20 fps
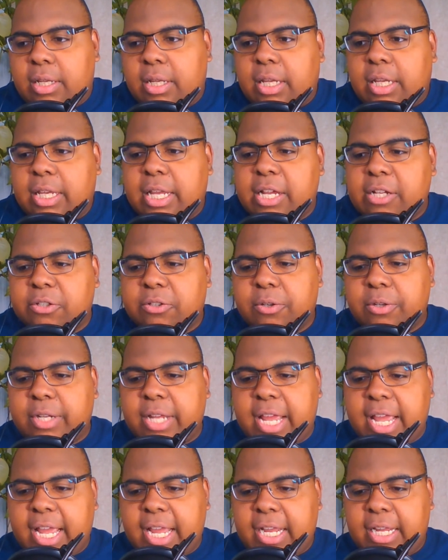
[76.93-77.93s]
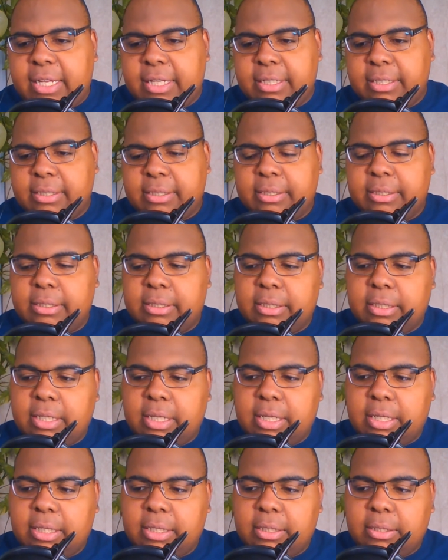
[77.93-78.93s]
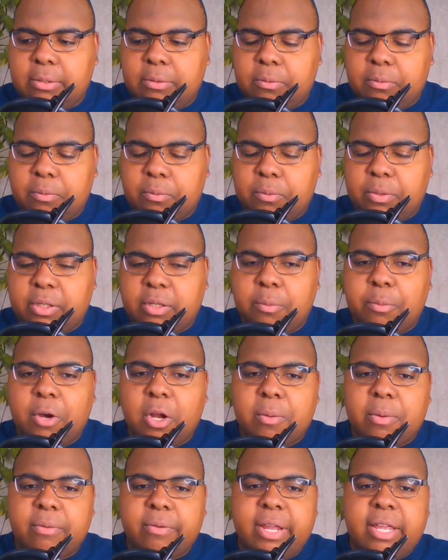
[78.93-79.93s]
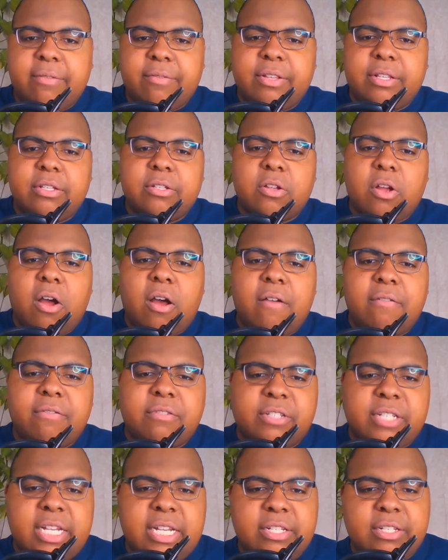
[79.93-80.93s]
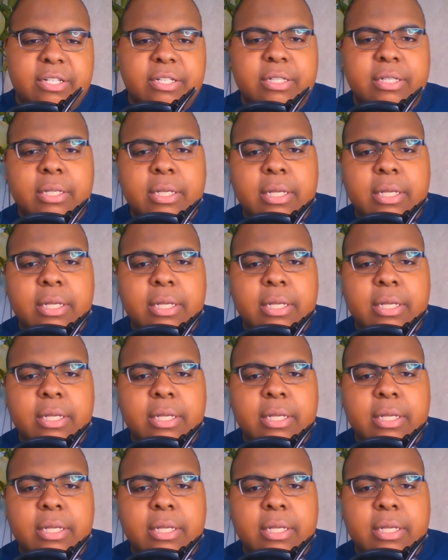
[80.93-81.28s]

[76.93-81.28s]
yesterday with the Baltimore Ravens offseason